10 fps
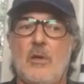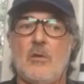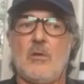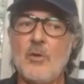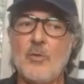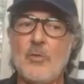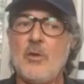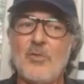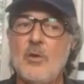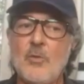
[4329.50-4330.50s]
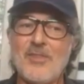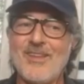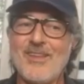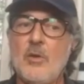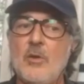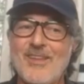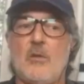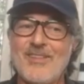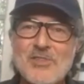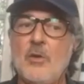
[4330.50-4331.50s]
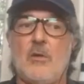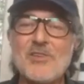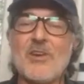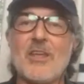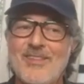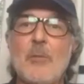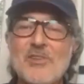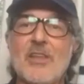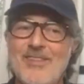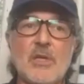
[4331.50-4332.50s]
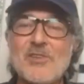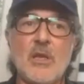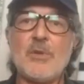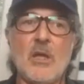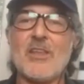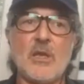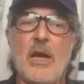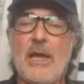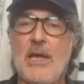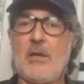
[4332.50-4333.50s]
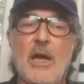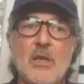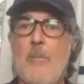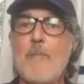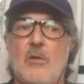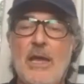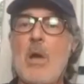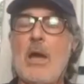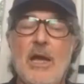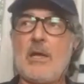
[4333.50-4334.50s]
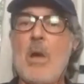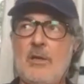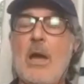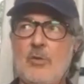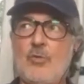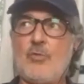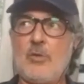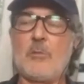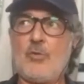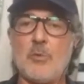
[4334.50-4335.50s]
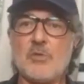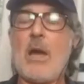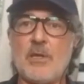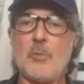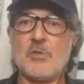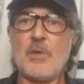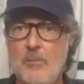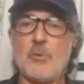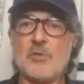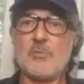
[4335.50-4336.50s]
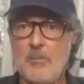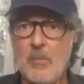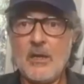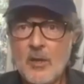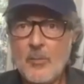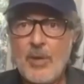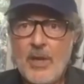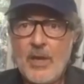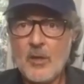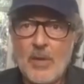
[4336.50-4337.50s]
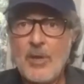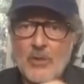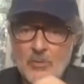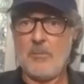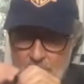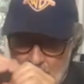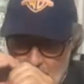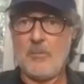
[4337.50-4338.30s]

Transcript: you know, the damnedest thing started to happen is that I had I got an incredible perspective on my pain, my own little